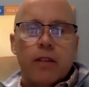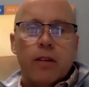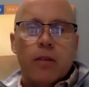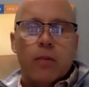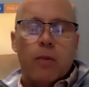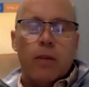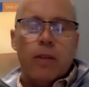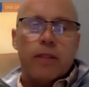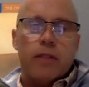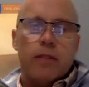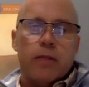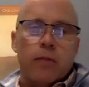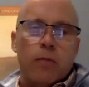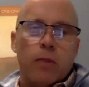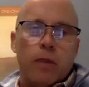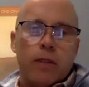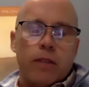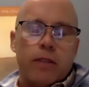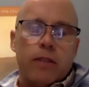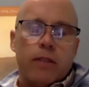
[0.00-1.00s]

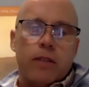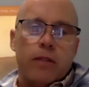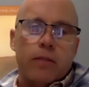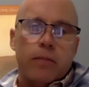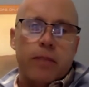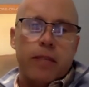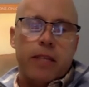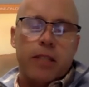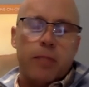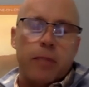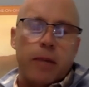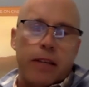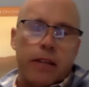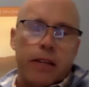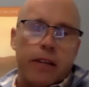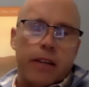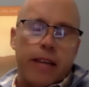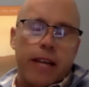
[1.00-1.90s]
what's to be expected on